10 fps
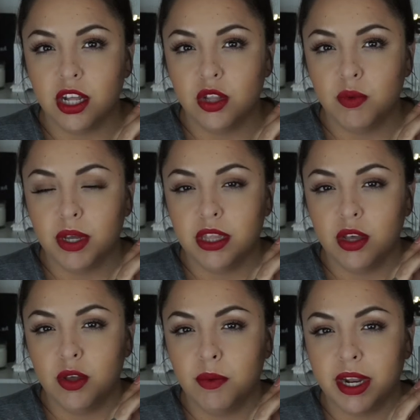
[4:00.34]
yellow one
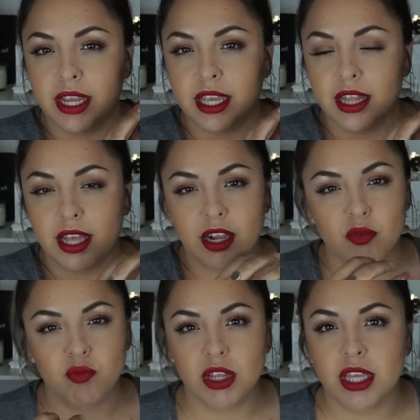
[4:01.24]
though, when I get like
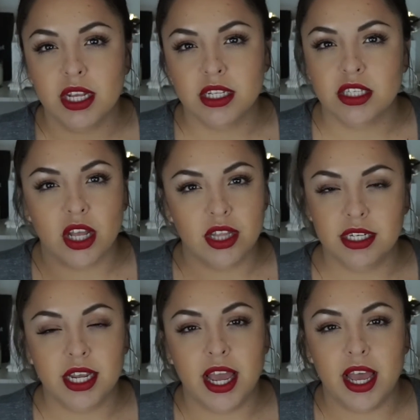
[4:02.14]
a really good
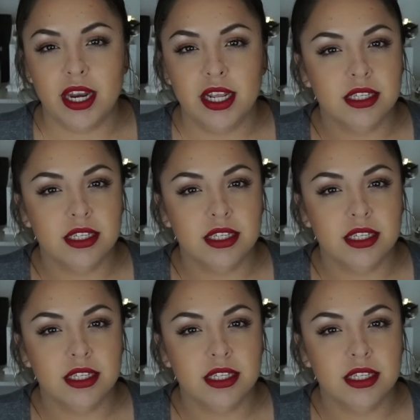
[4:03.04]
solid tan,